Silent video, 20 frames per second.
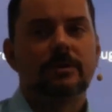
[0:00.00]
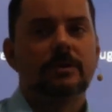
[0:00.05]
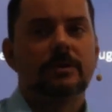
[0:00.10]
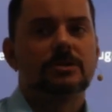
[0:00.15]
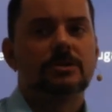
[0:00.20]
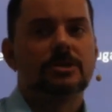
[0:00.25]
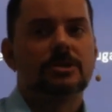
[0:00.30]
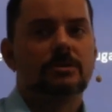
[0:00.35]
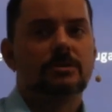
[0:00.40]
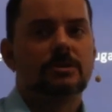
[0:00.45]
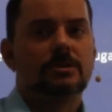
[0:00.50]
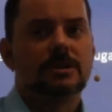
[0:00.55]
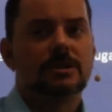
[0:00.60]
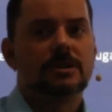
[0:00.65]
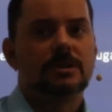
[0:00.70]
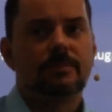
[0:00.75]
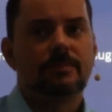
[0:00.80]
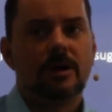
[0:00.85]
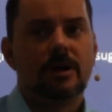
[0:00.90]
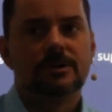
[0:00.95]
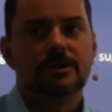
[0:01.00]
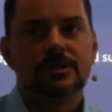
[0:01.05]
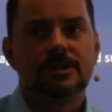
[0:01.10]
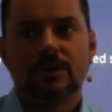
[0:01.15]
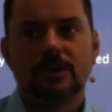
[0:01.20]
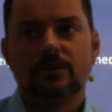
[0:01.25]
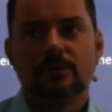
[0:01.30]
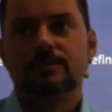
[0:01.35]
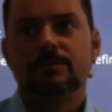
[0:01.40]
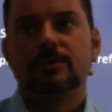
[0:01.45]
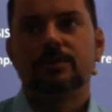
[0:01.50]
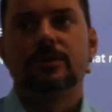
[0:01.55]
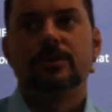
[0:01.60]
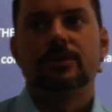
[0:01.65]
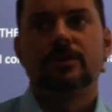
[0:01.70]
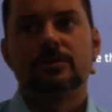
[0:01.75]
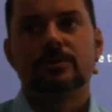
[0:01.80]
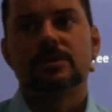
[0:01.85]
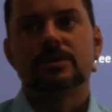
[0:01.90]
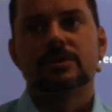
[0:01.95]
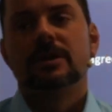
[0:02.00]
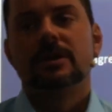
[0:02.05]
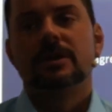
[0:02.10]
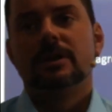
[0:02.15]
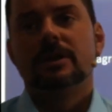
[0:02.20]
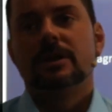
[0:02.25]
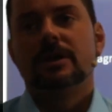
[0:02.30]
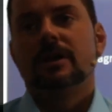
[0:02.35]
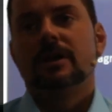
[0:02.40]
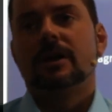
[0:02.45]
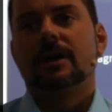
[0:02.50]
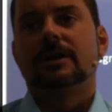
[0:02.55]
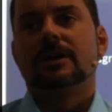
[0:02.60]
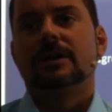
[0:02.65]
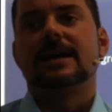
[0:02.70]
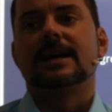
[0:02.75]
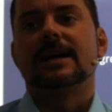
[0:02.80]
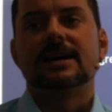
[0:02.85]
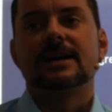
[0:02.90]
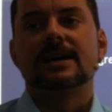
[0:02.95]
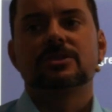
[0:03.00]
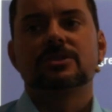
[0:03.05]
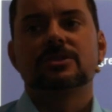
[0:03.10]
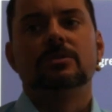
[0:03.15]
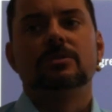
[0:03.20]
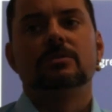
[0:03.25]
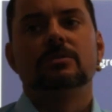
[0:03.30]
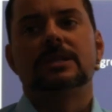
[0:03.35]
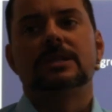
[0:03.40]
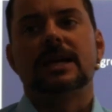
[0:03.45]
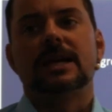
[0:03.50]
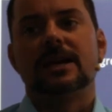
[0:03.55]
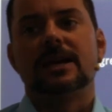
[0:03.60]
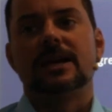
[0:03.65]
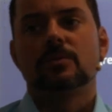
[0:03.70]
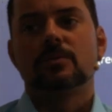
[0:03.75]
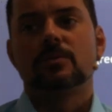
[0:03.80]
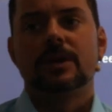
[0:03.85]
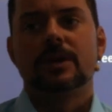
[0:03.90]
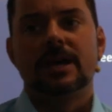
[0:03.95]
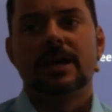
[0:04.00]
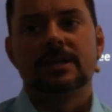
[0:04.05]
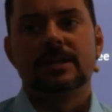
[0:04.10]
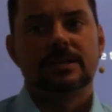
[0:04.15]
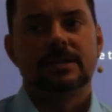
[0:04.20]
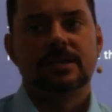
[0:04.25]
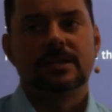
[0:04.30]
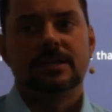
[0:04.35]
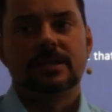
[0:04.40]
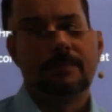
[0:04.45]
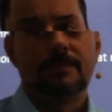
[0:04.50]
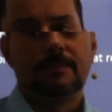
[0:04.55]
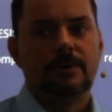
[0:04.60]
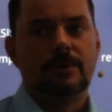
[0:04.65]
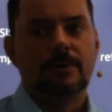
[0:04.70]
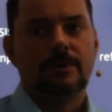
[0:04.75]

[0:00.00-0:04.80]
students, I promised I would put those task two and task one essays up on the